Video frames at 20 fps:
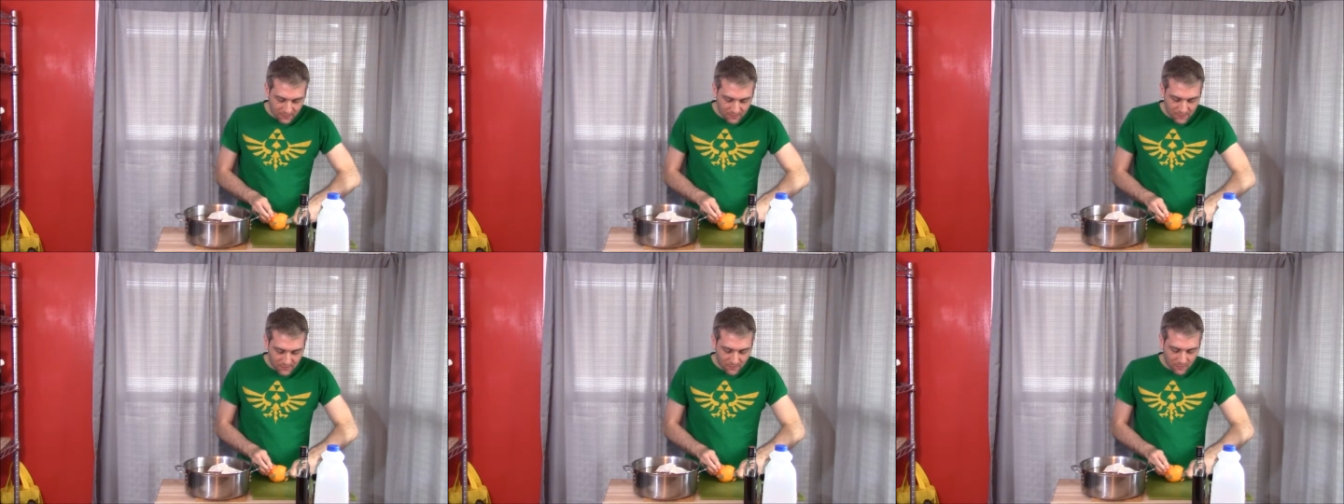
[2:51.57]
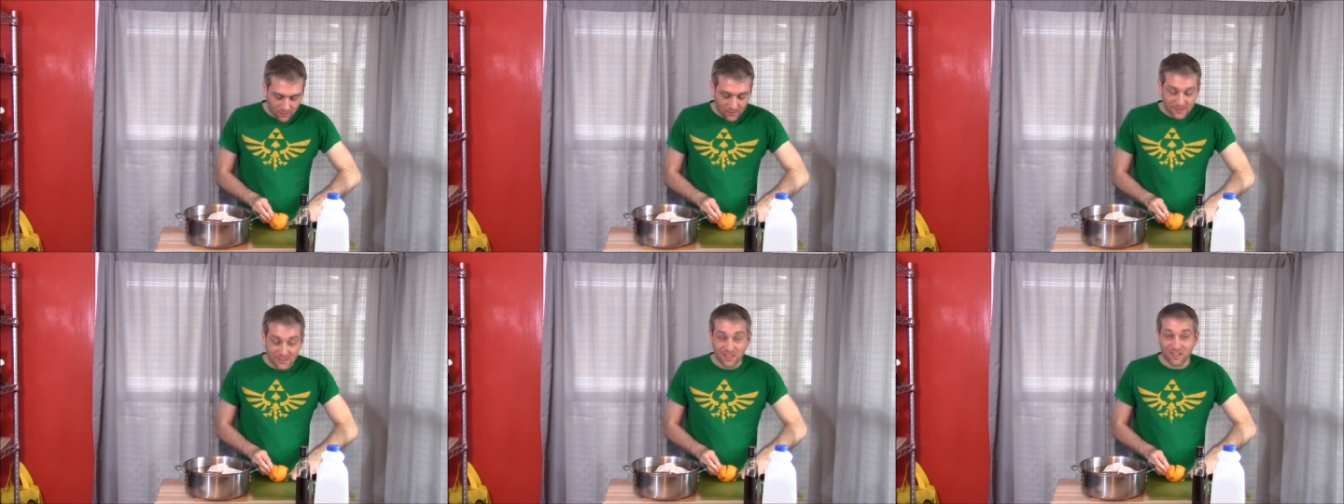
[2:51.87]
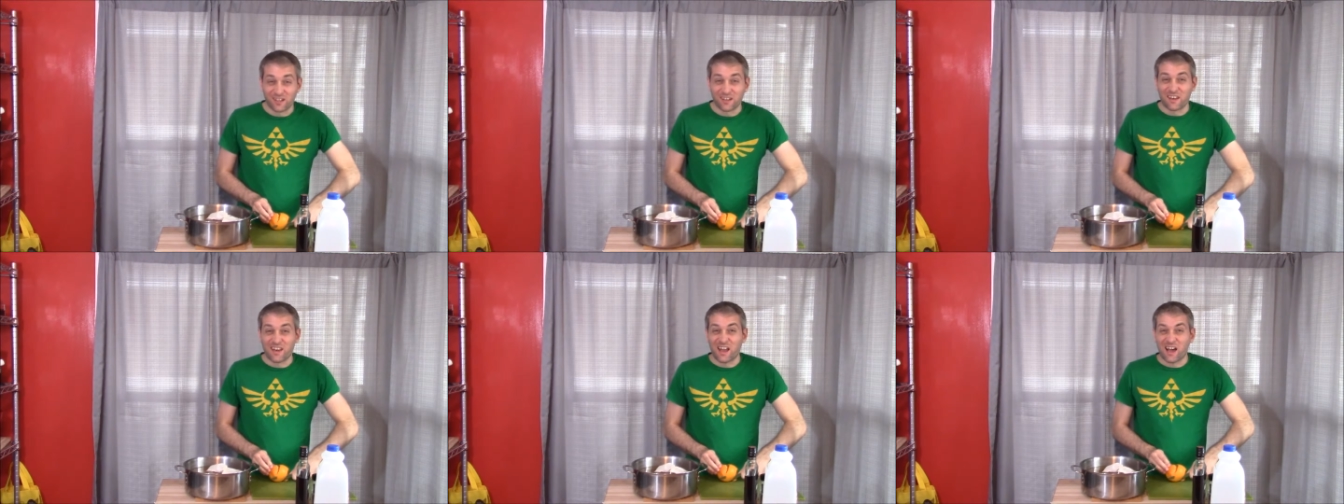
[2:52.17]
I was
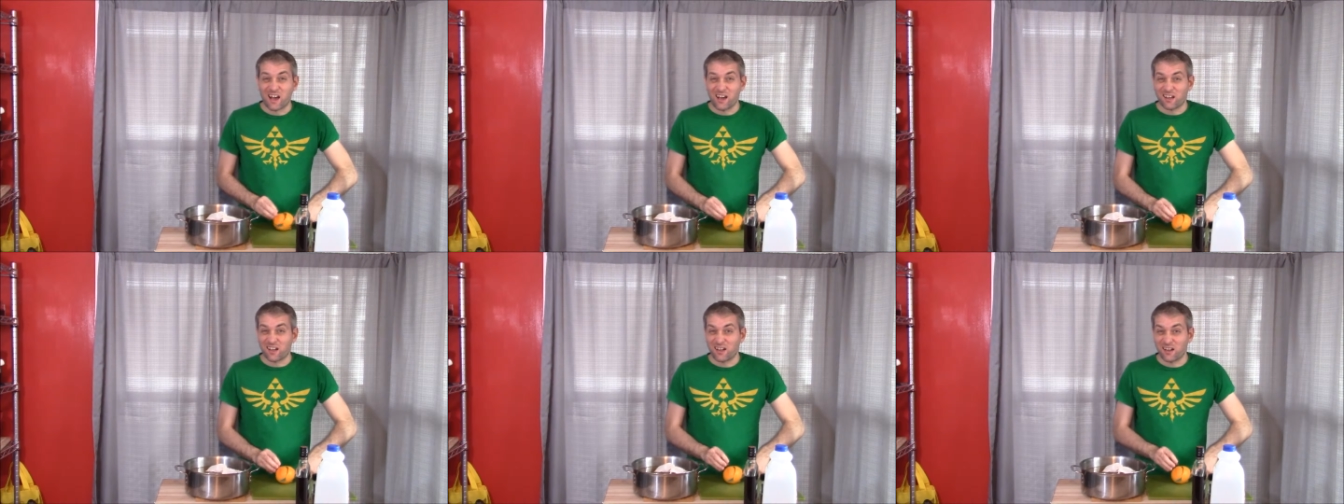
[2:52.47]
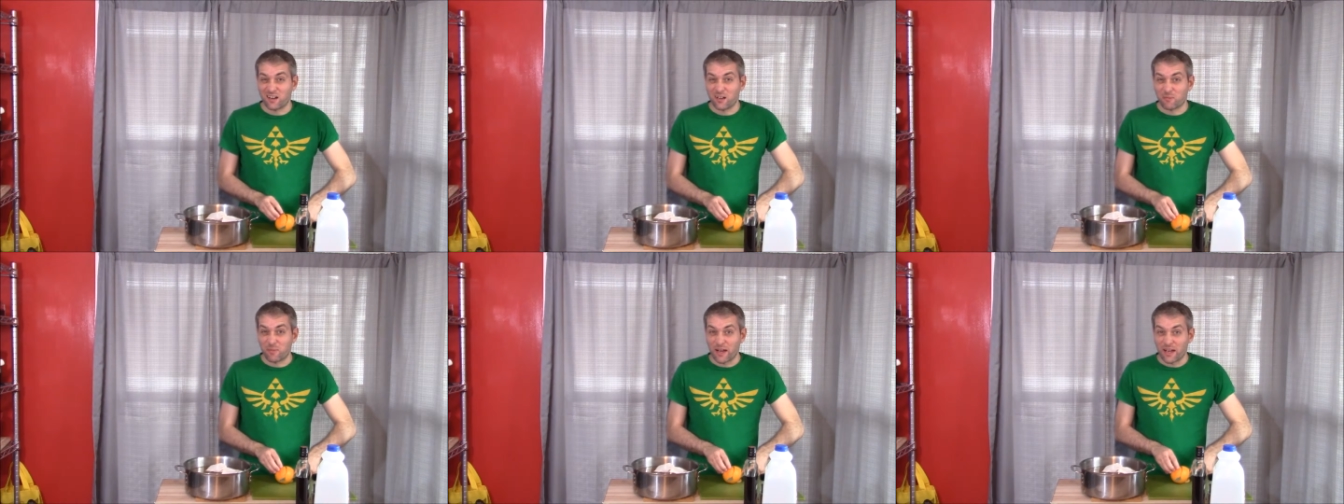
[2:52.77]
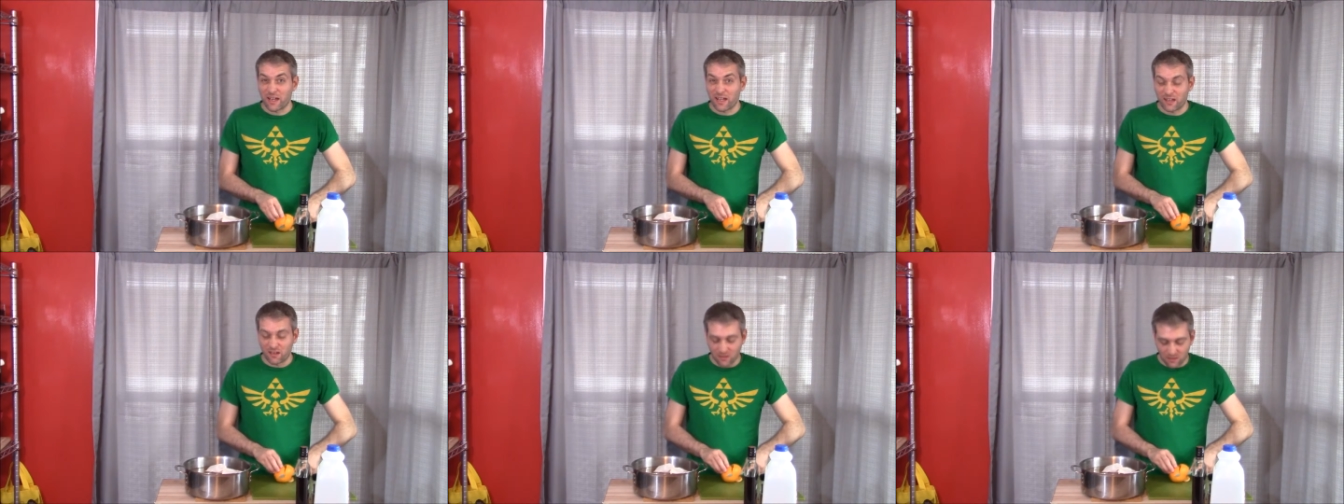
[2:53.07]
focusing on not cutting
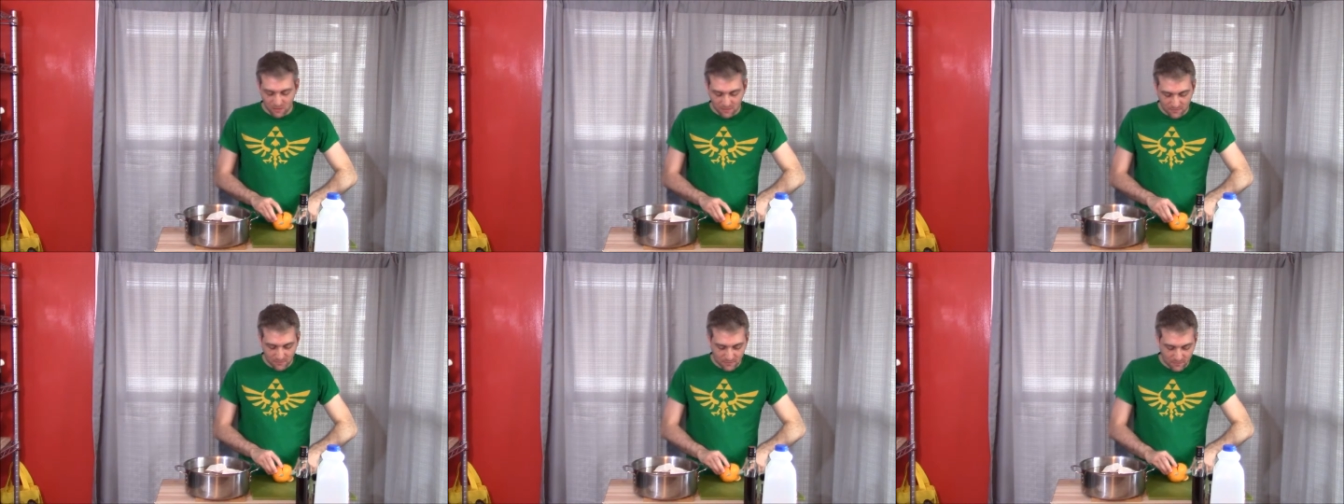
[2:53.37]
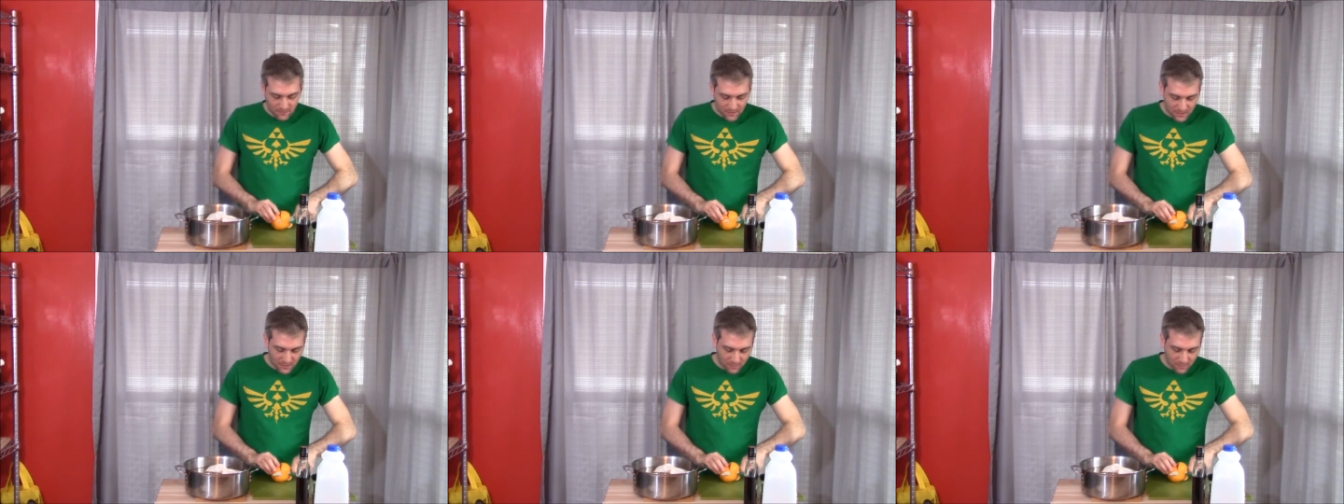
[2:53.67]
my hand off